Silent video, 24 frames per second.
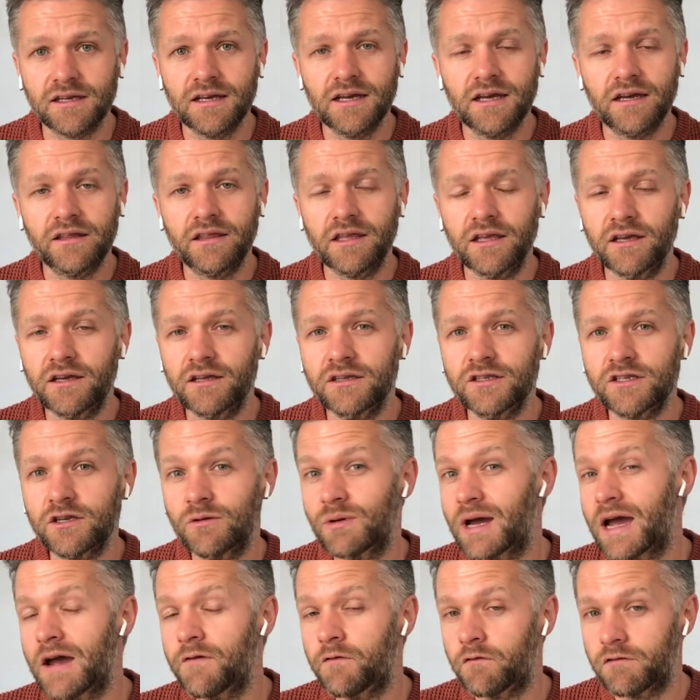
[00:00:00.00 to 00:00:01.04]
that you can do at
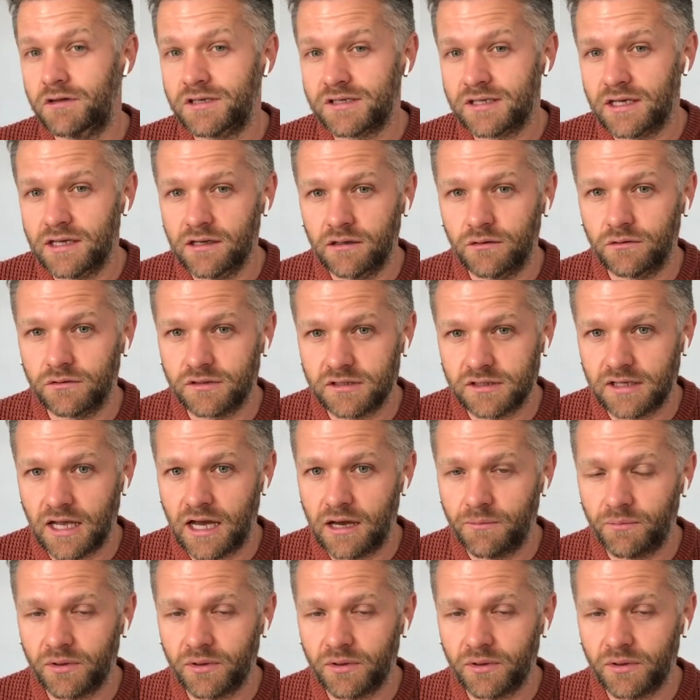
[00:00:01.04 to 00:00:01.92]
every single step.